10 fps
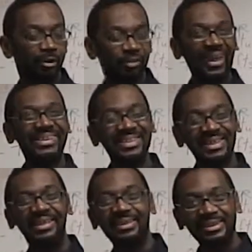That
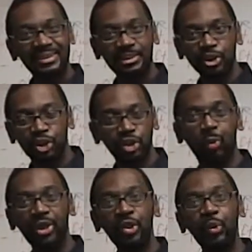is
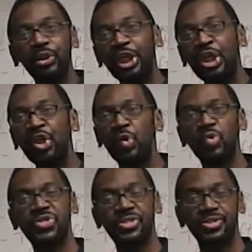showing you the
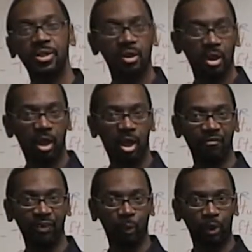use
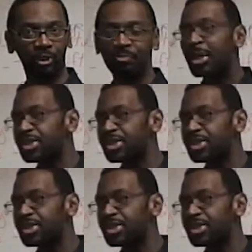of the word.